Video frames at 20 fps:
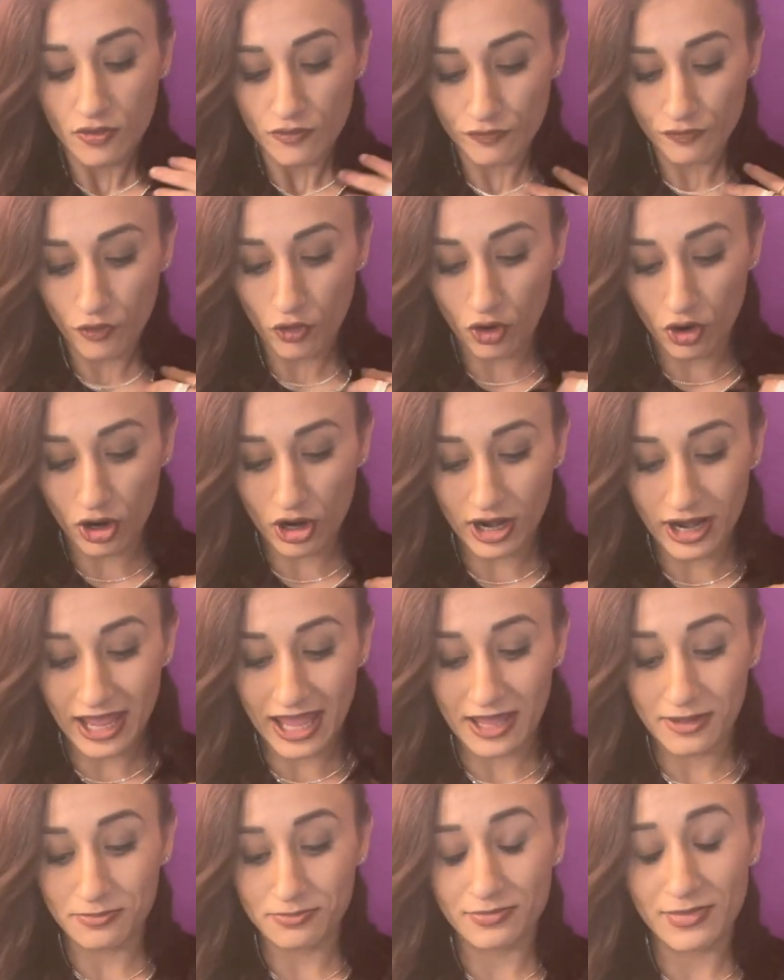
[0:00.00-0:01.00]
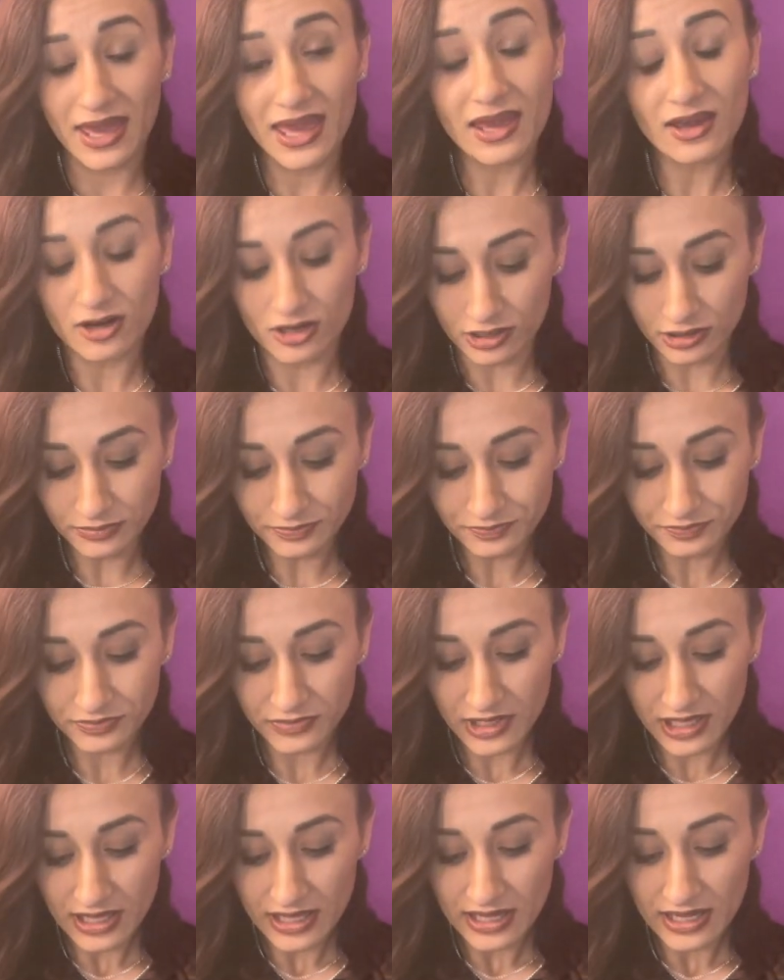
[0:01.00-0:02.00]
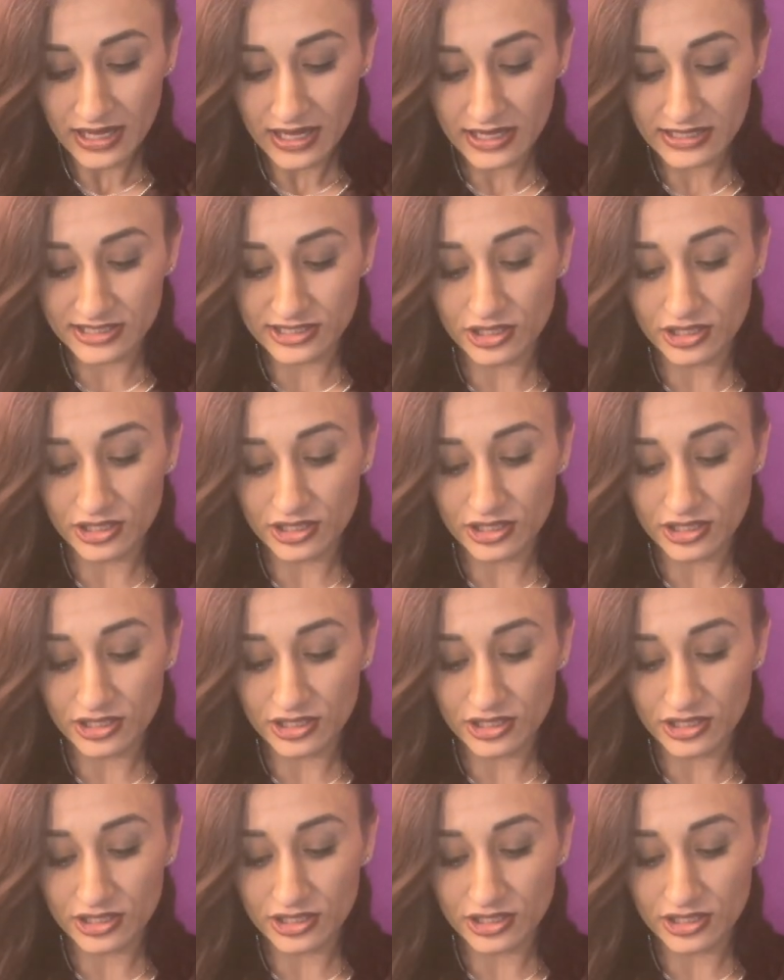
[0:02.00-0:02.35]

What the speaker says: For a male, it's